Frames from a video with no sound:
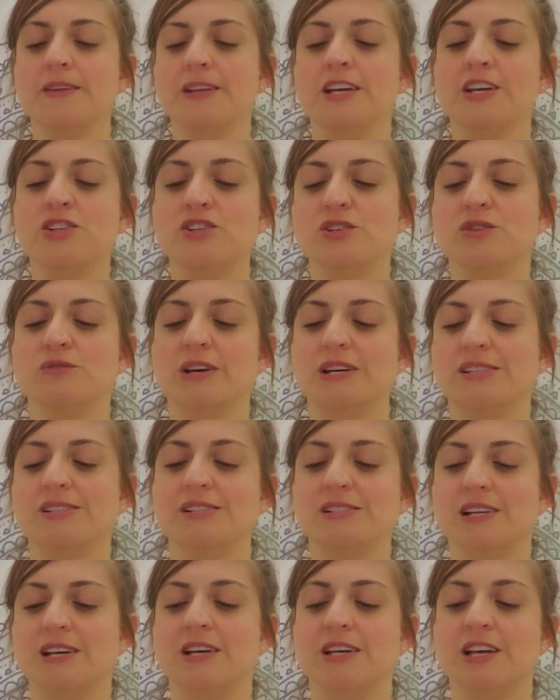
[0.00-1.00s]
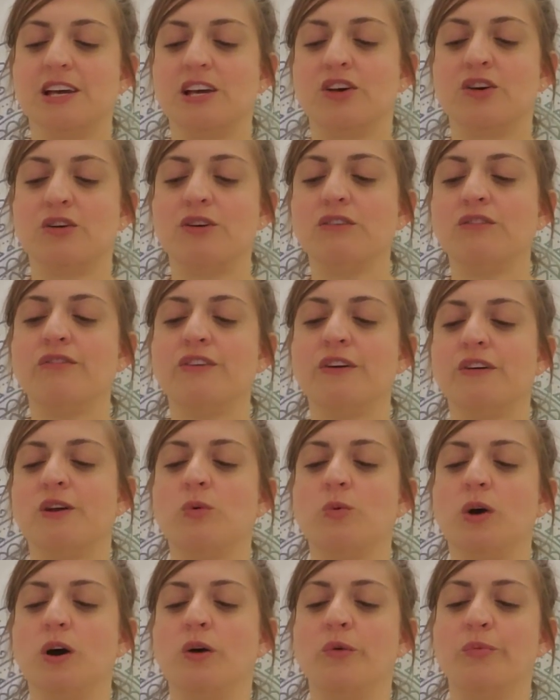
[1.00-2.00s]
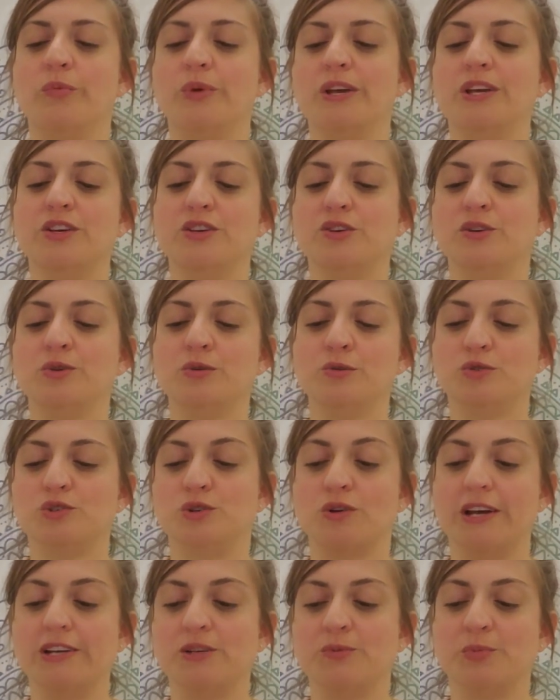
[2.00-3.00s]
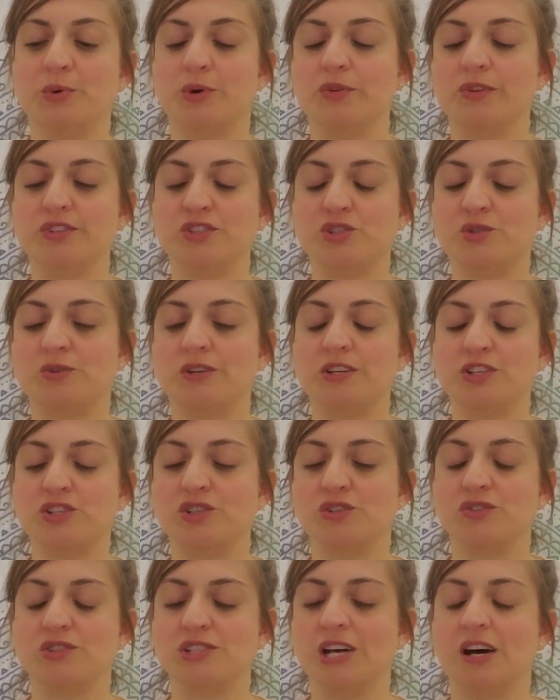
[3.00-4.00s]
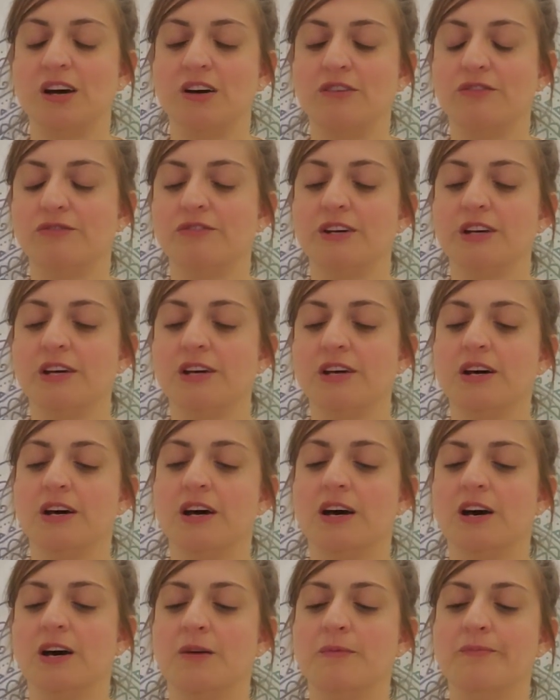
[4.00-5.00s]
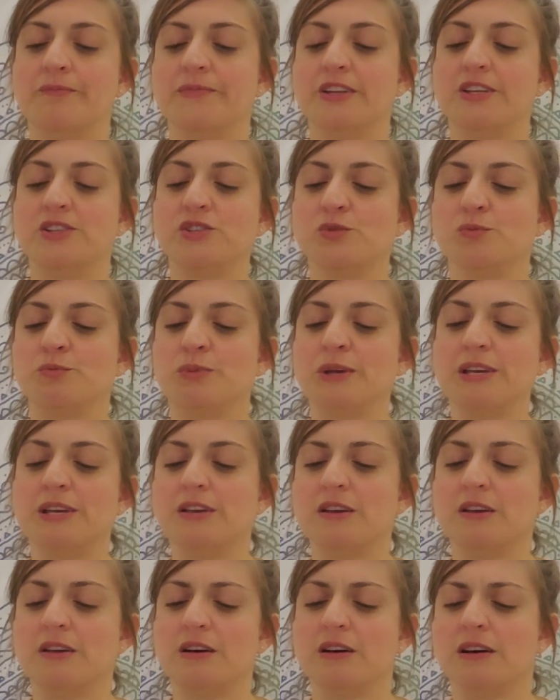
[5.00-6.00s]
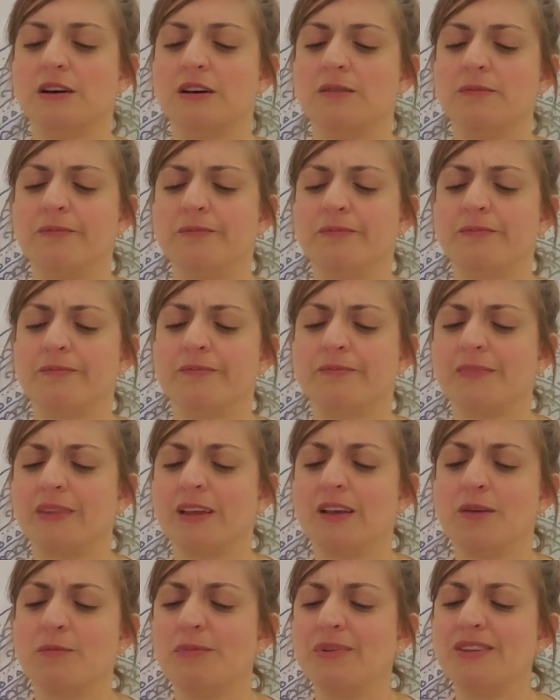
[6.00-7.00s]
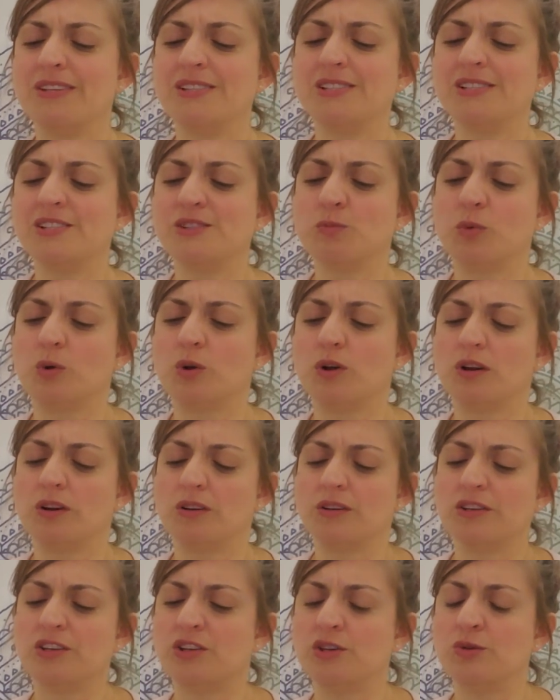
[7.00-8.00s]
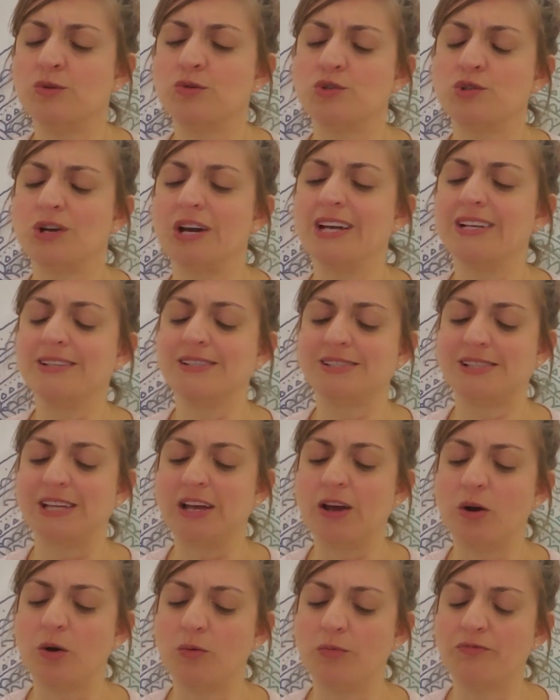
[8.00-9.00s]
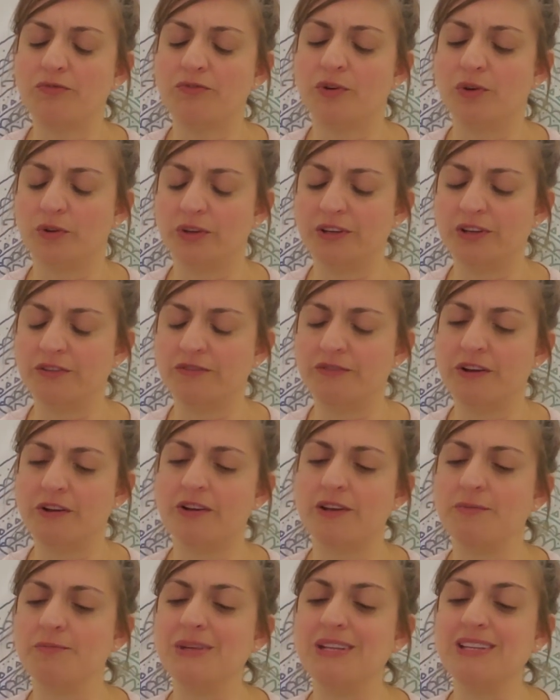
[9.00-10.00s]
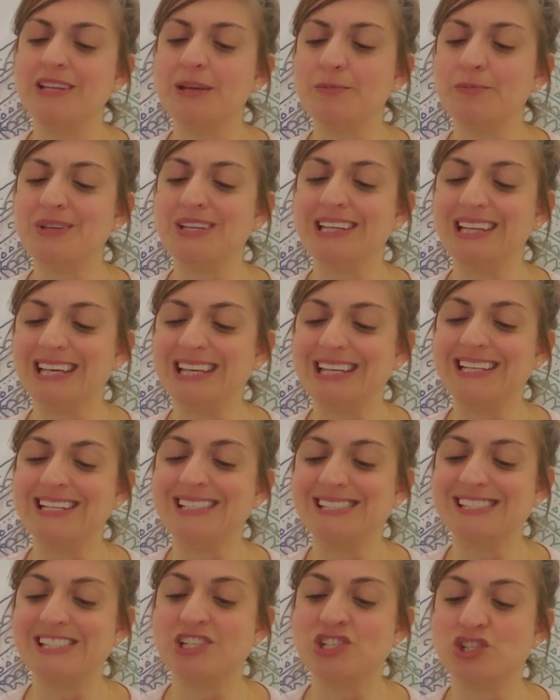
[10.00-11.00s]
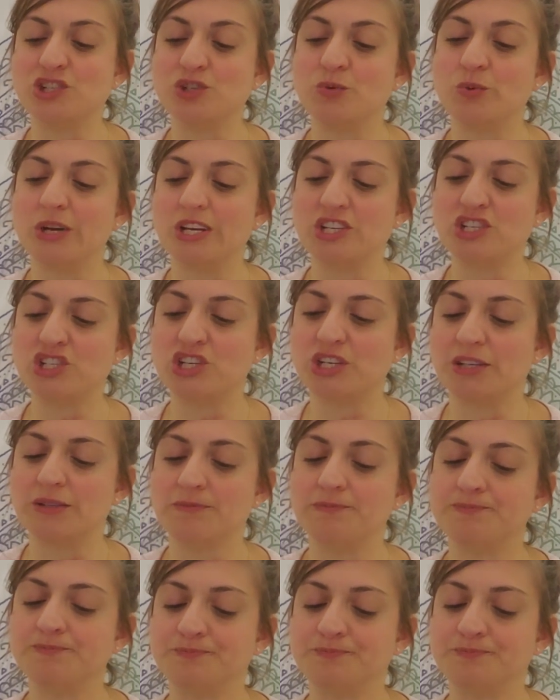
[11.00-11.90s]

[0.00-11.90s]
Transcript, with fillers: Interesting. It could very well be you trying to pull the strings yourself, but this is more you trying to stay hopeful in a very manipulated situation.